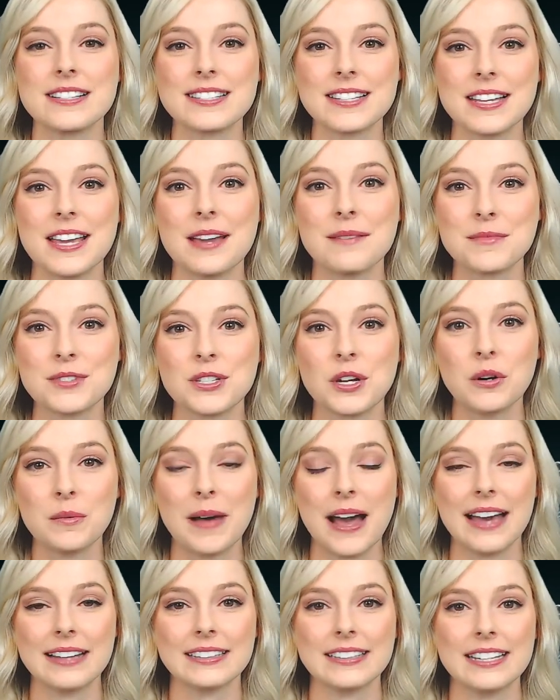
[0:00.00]
the game so
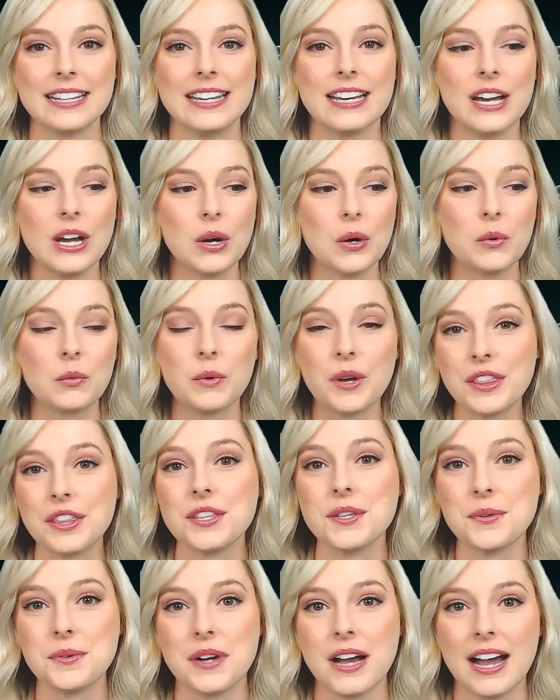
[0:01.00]
badly
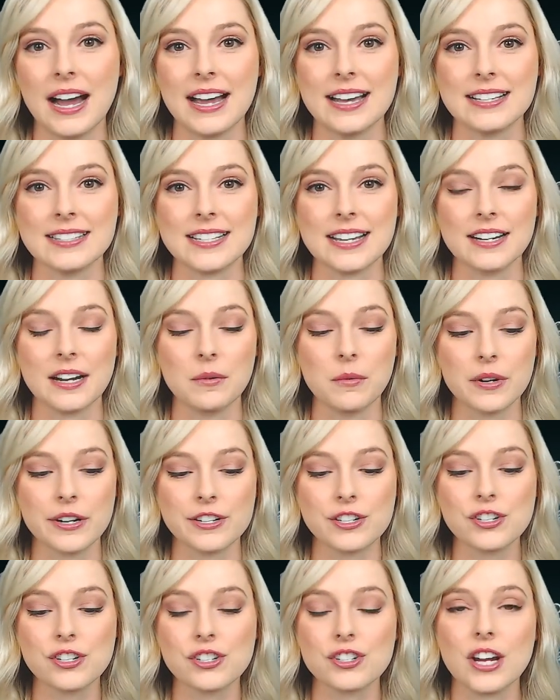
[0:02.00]
with you guys, and I want to
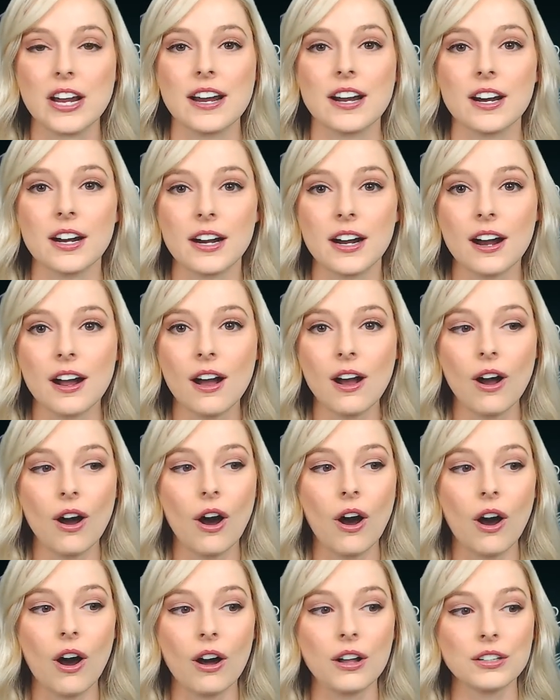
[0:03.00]
share
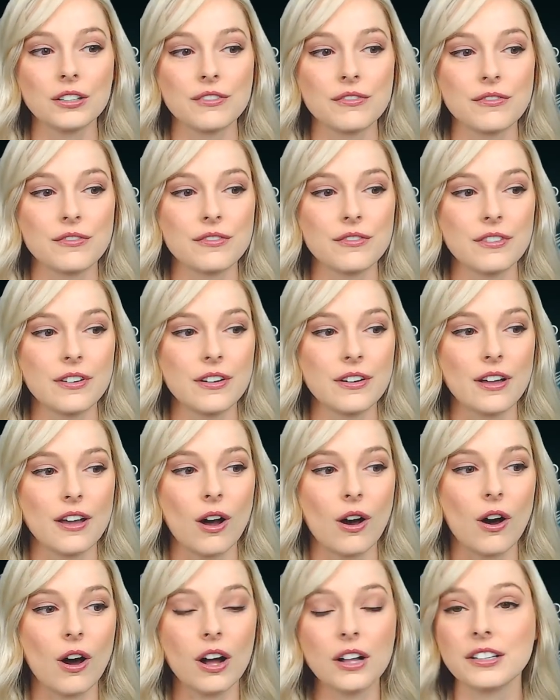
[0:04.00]
all of
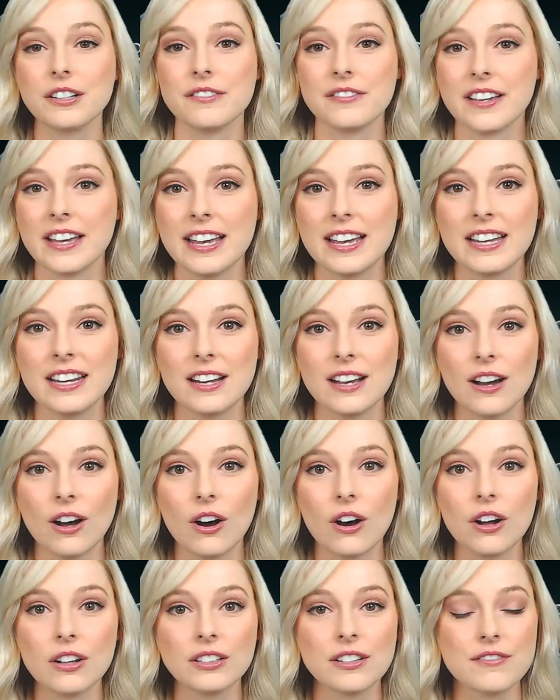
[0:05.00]
it,
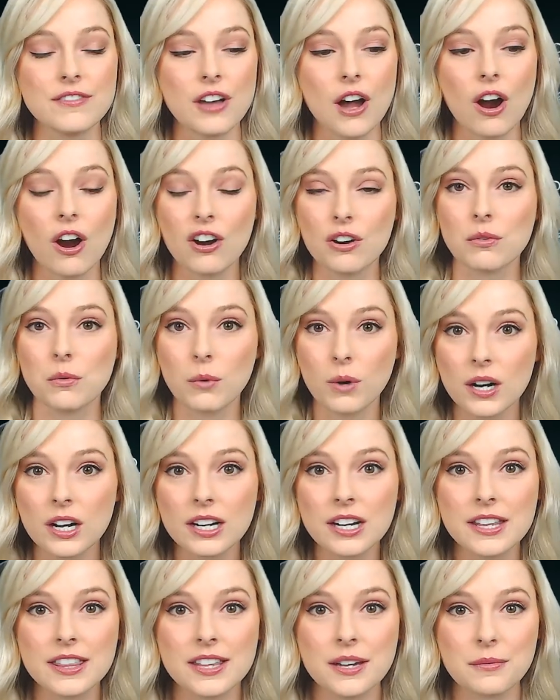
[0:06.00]
all of the hard
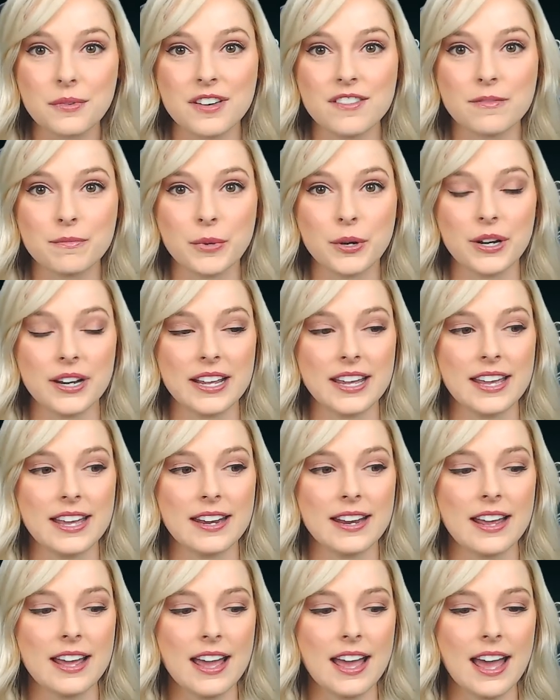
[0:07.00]
work that we've put
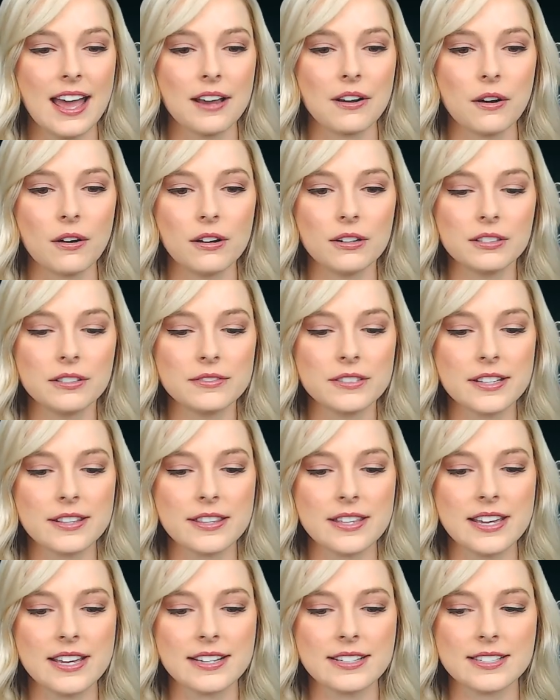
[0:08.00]
in, and all of the
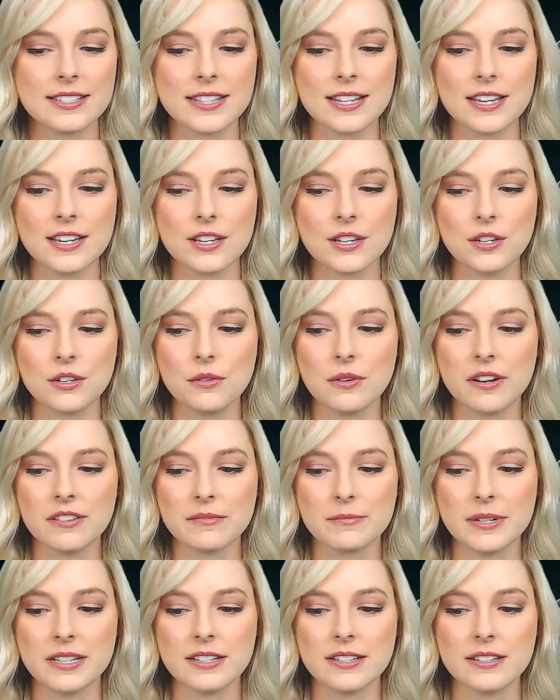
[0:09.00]
things that you
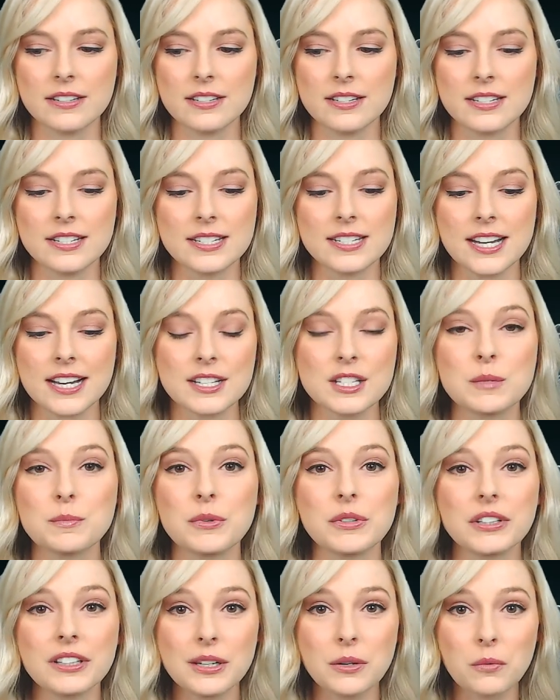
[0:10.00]
have been
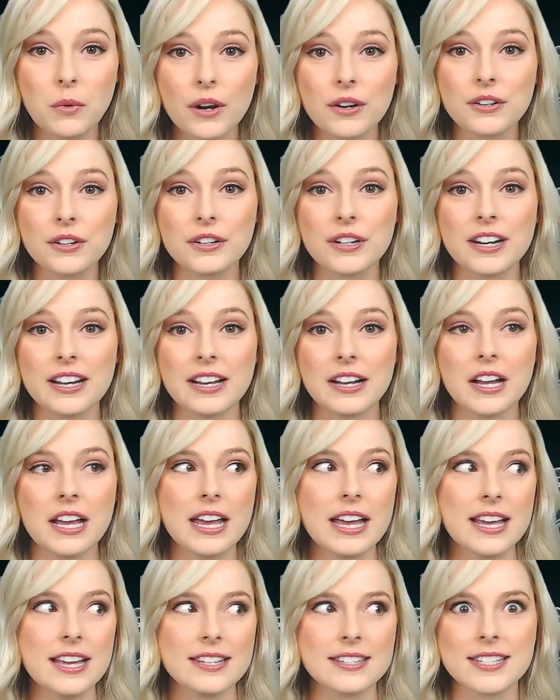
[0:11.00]
desperately wondering,
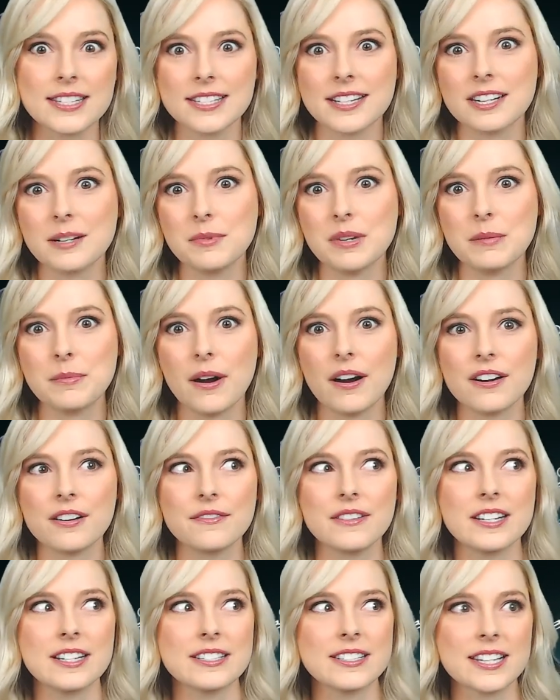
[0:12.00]
is this going to be a part
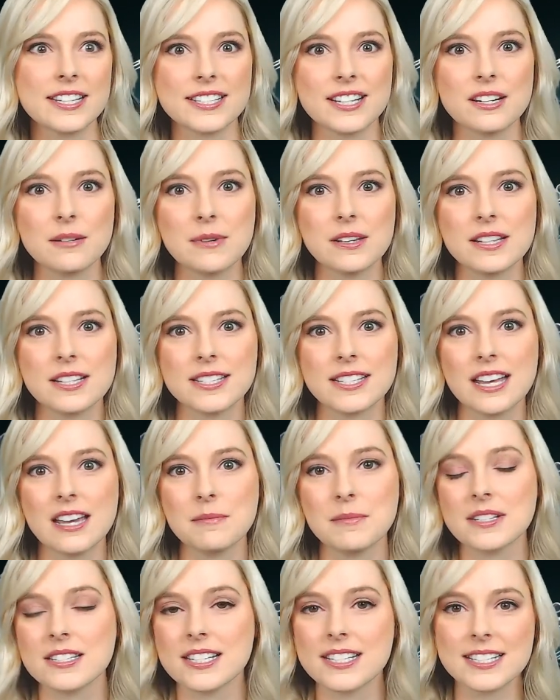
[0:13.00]
of it? Is this going to be the
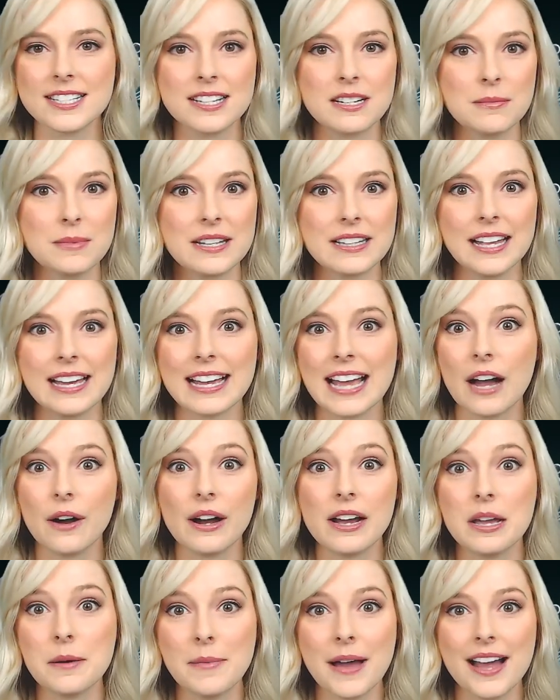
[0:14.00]
same? Is this going to be like how
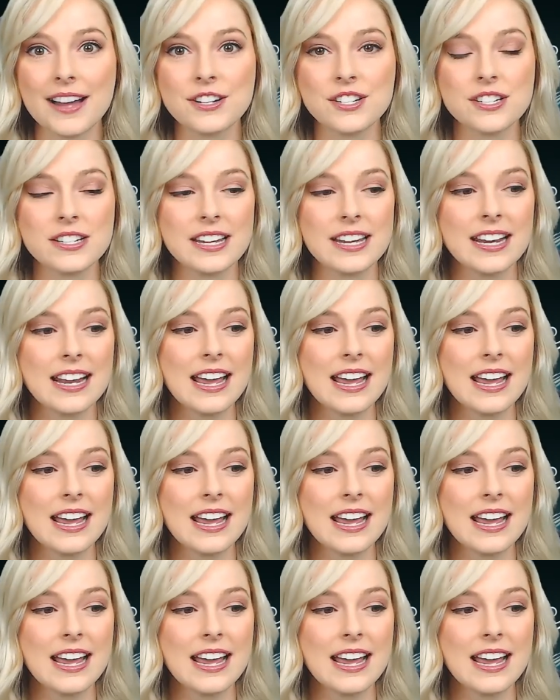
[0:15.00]
I imagined it?